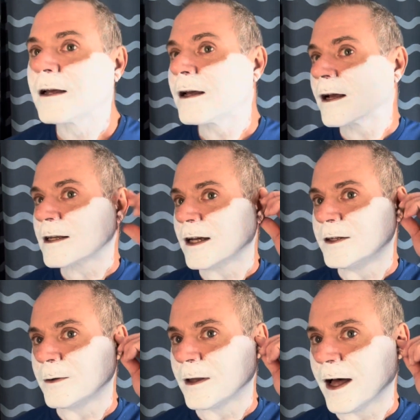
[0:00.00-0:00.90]
because I
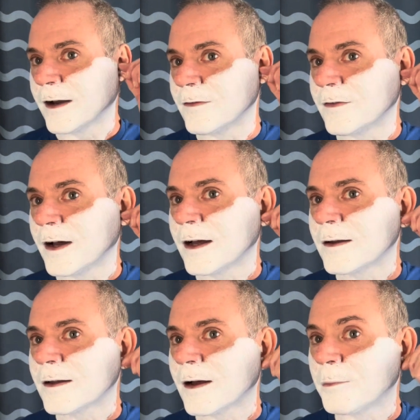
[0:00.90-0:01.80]
do a lot of
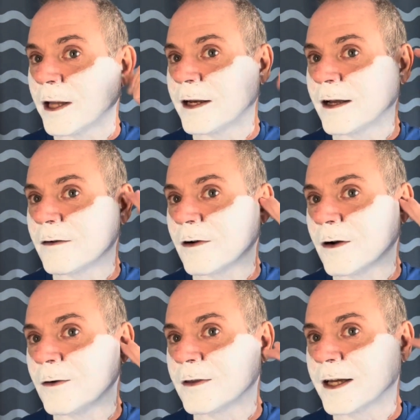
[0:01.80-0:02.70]
blending of our
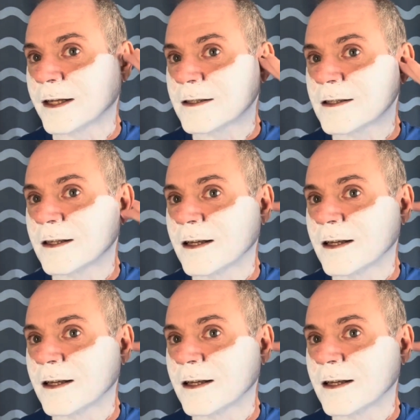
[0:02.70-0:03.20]
own things.